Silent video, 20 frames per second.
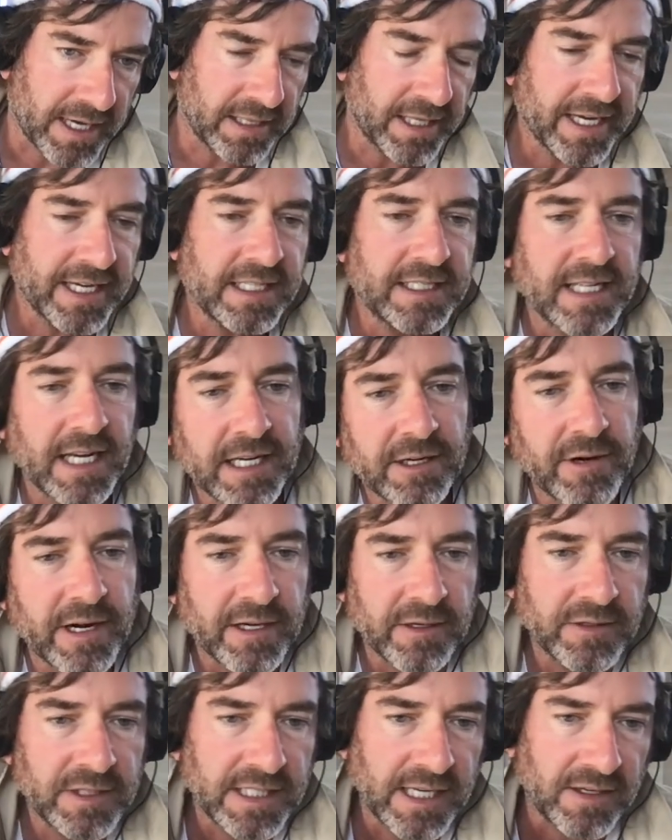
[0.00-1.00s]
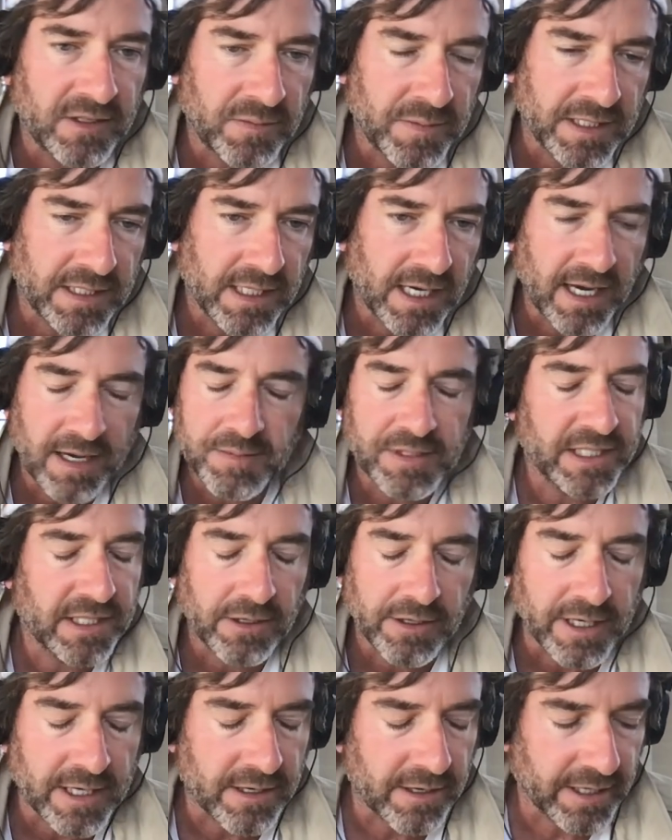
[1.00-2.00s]
I like a decorator who saves me time. I mean,
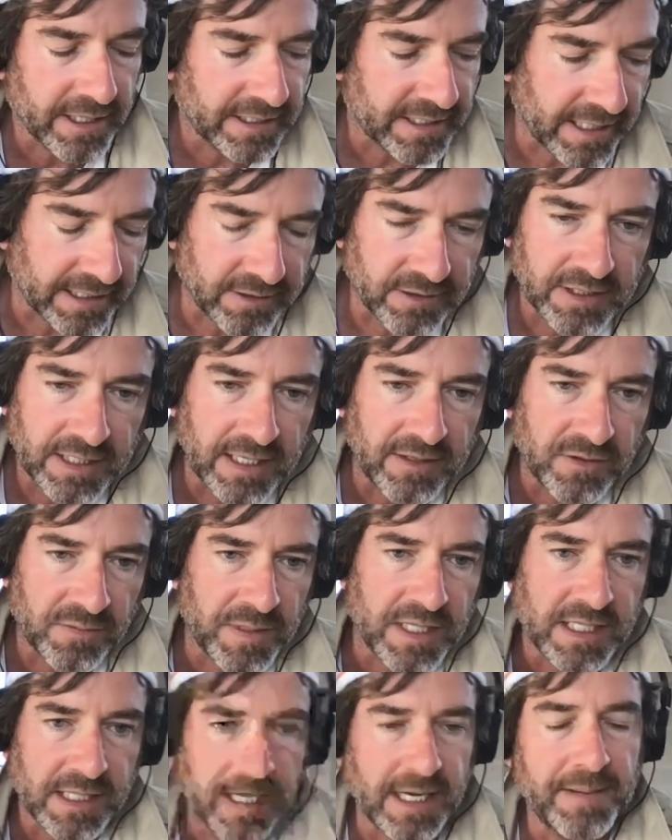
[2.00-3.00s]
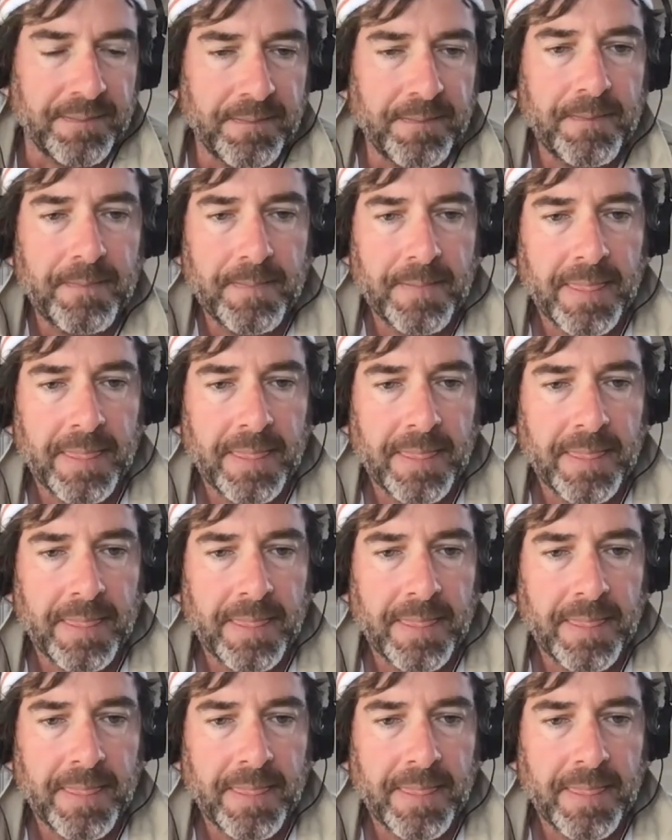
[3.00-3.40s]
sorry, an architect who saves me time.